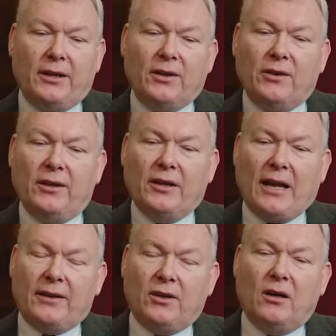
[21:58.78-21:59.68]
in the
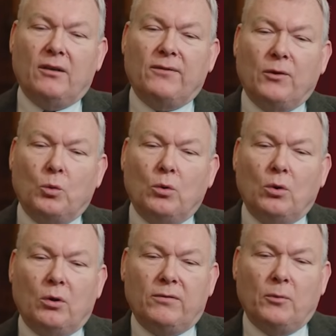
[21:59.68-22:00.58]
latter half of the
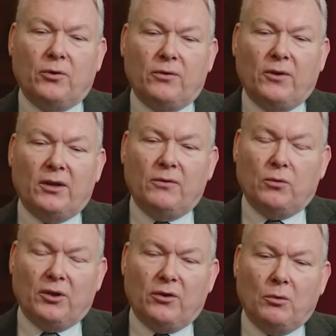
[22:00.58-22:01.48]
war, from sort of
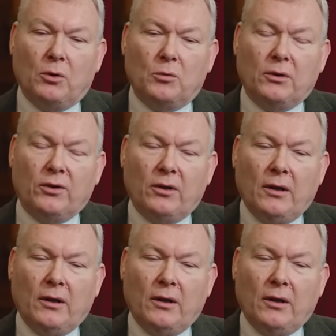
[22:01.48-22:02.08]
1942 onwards,